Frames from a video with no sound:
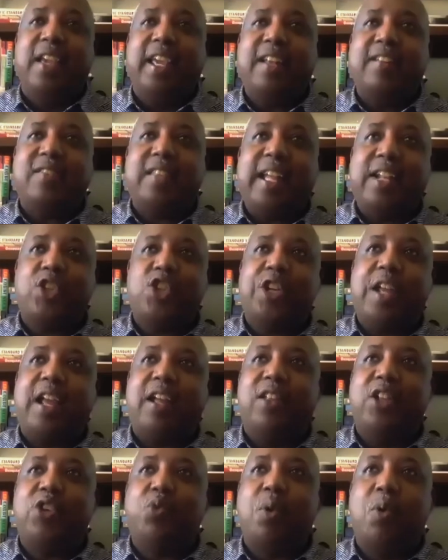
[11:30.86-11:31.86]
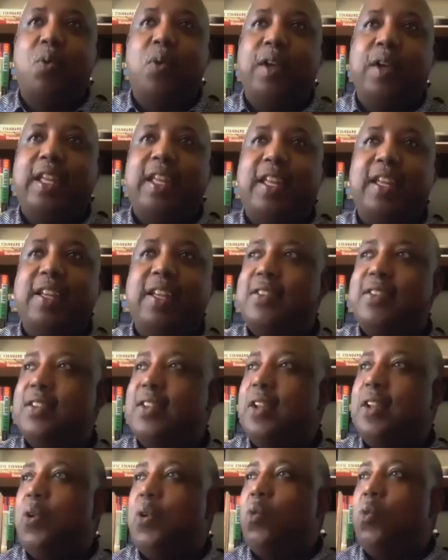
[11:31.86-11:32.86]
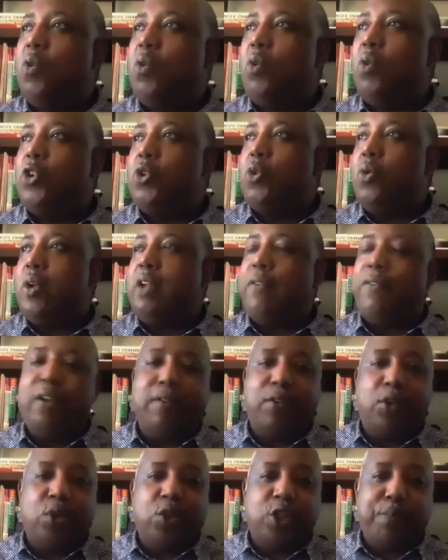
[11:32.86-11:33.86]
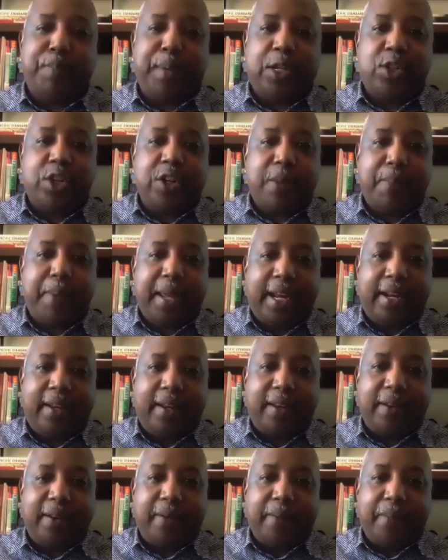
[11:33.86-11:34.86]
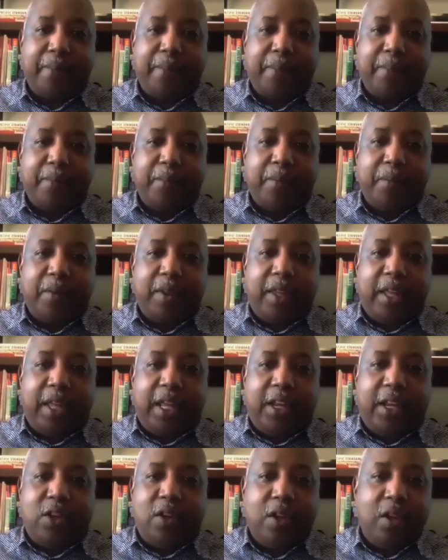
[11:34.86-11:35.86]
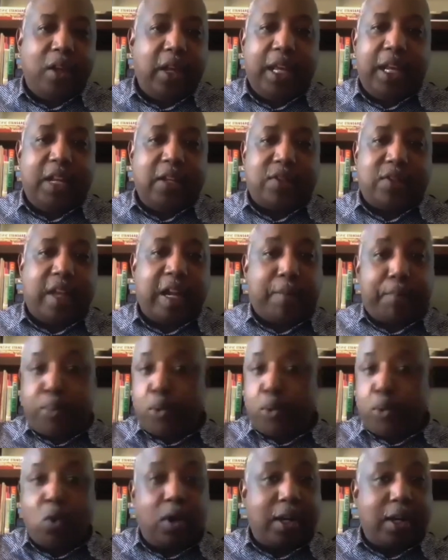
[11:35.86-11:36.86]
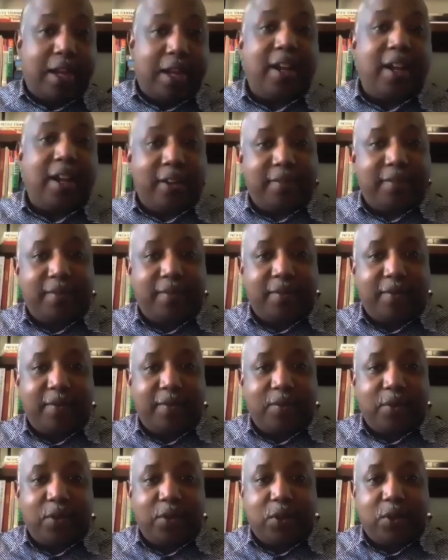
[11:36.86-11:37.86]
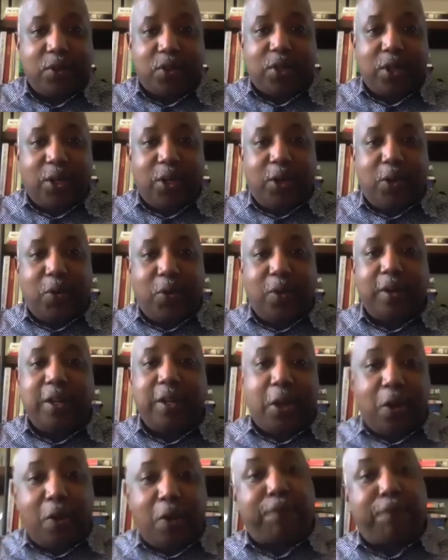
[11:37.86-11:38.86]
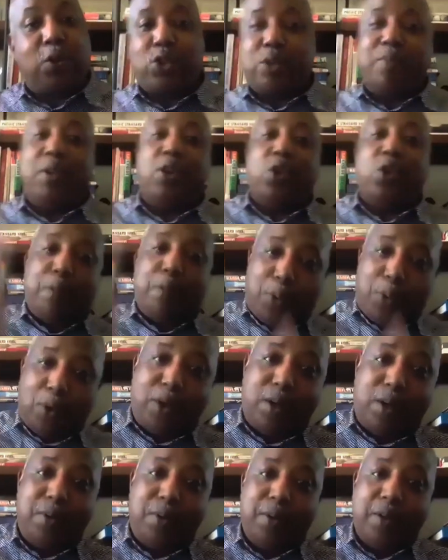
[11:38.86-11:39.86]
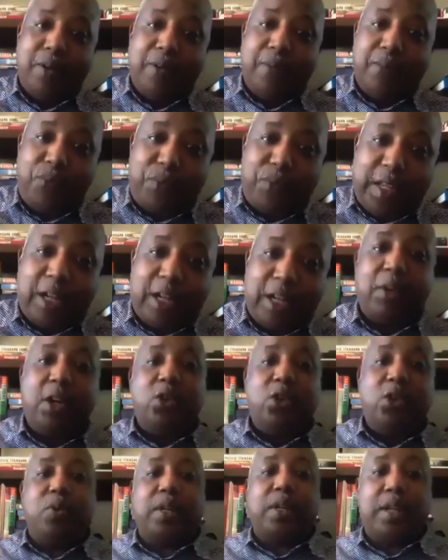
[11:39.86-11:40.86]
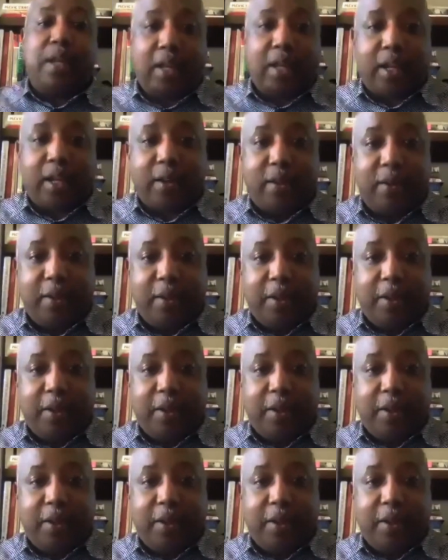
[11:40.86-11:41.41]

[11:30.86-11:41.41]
It's that challenge when we're kids, when we're doing, if you ever do speech and debate, and it's like pro or con. So, you know, first I'm going to do the pro, then I'm going to do the con.